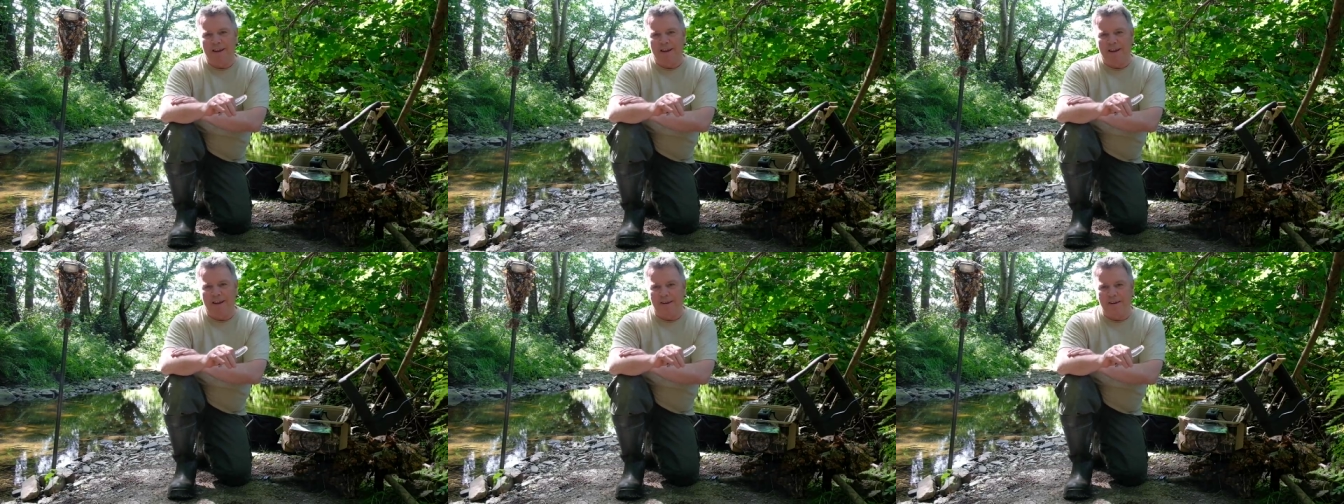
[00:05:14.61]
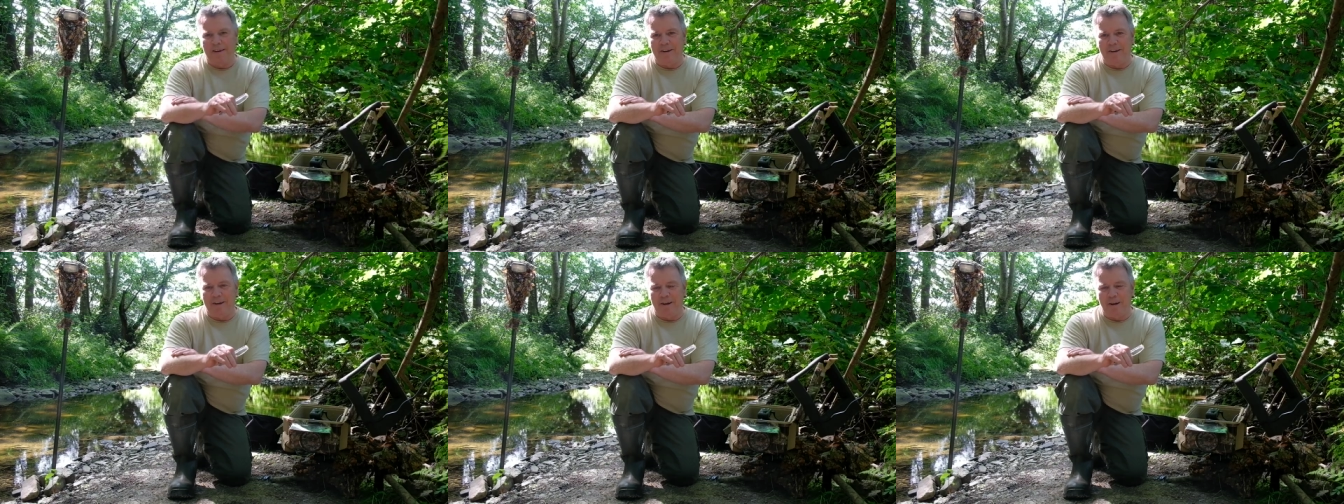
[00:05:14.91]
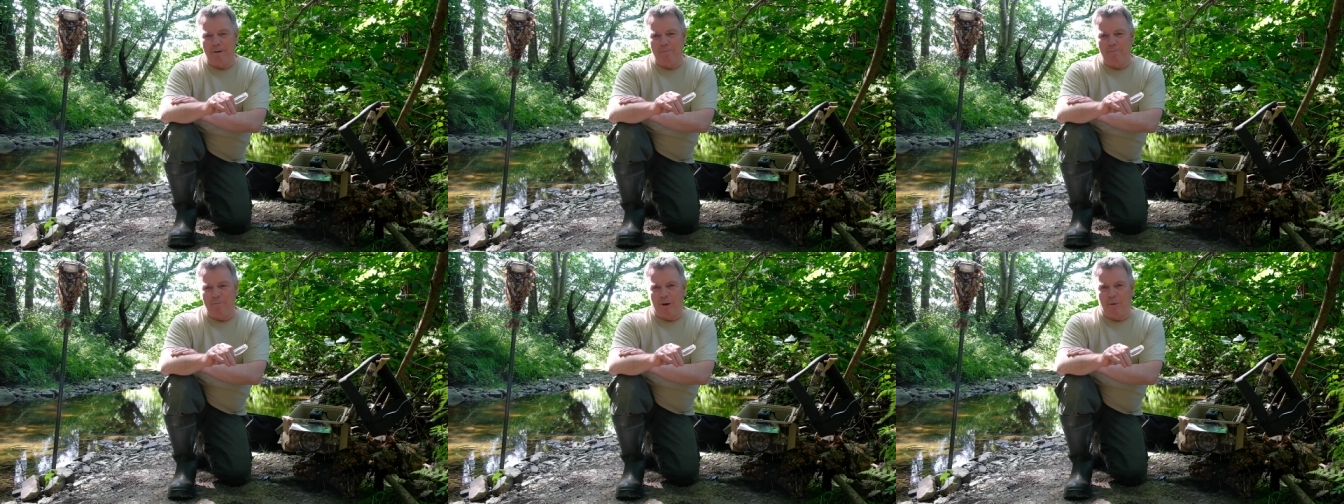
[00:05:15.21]
and
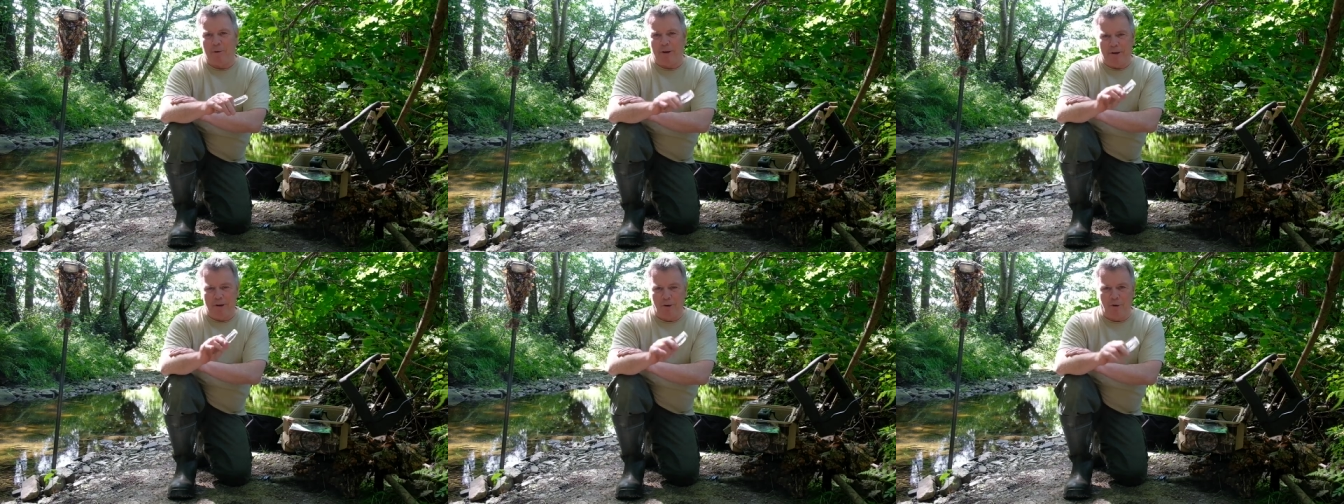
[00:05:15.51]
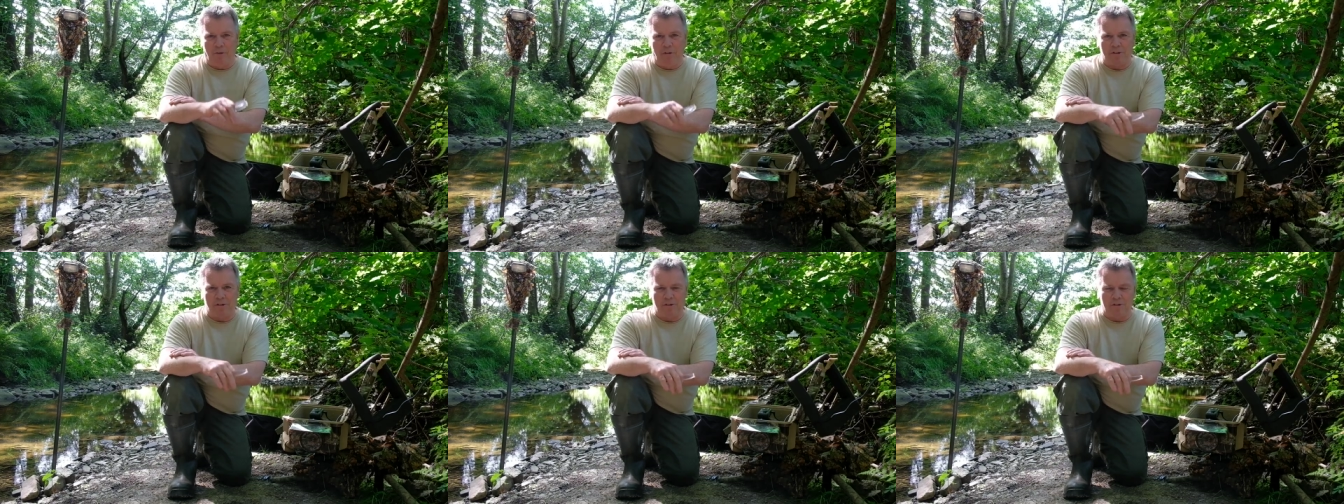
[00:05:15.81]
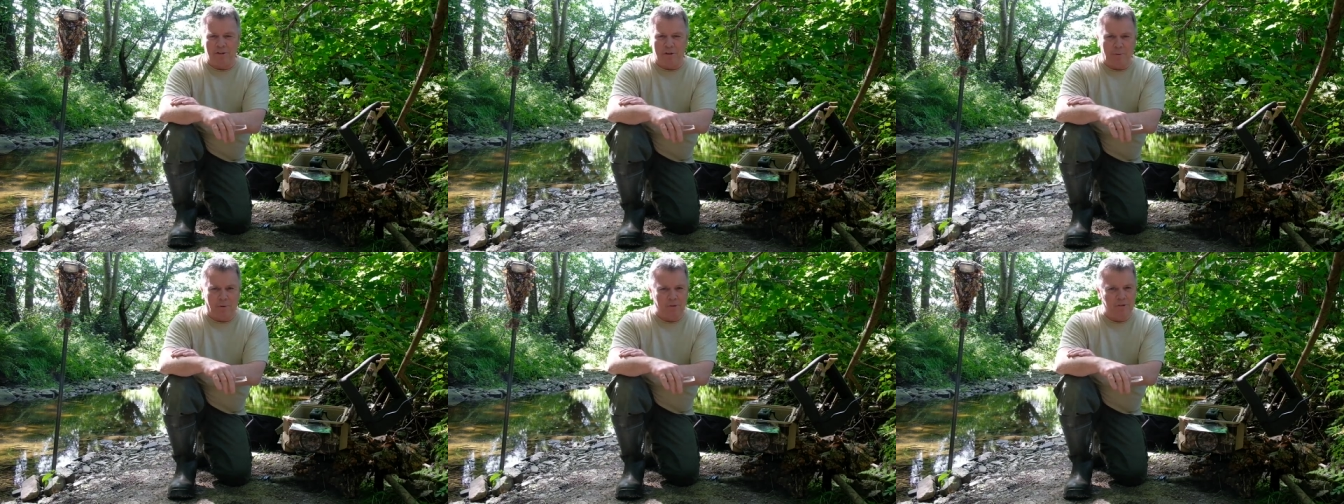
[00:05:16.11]
um, I went over to
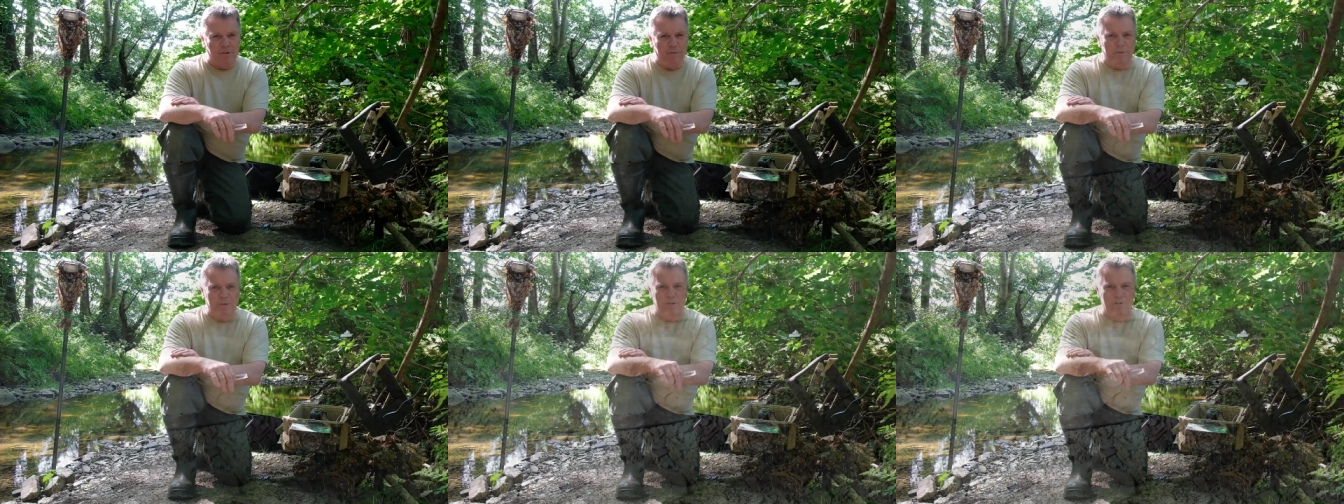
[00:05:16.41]
see what she was